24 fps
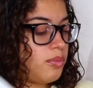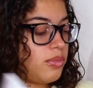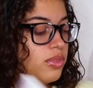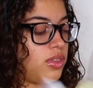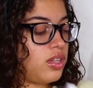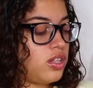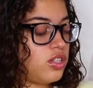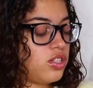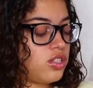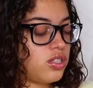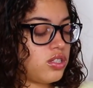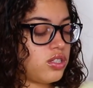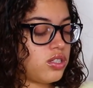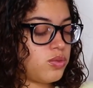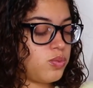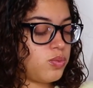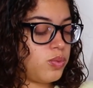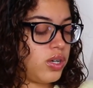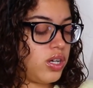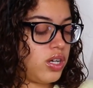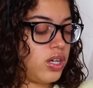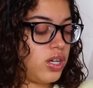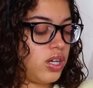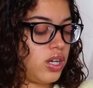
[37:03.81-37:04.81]
This
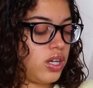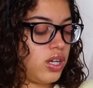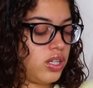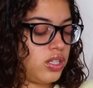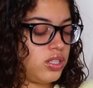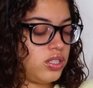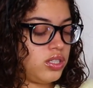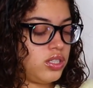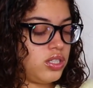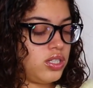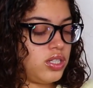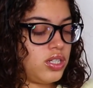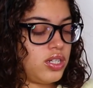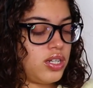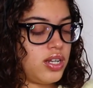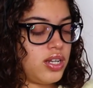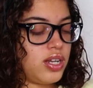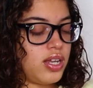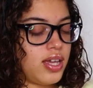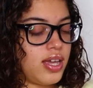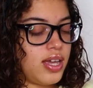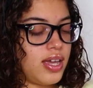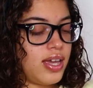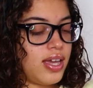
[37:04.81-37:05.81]
one
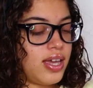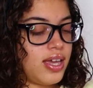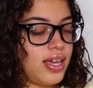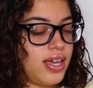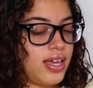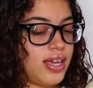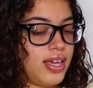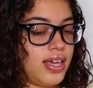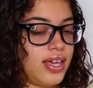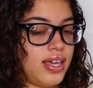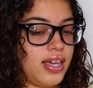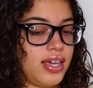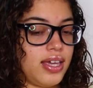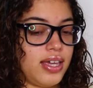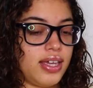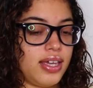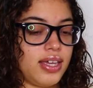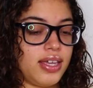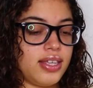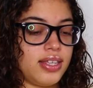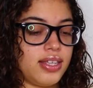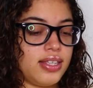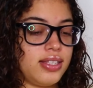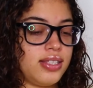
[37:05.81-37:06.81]

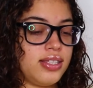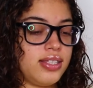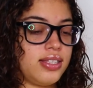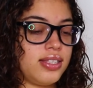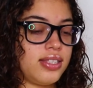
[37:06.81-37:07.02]
is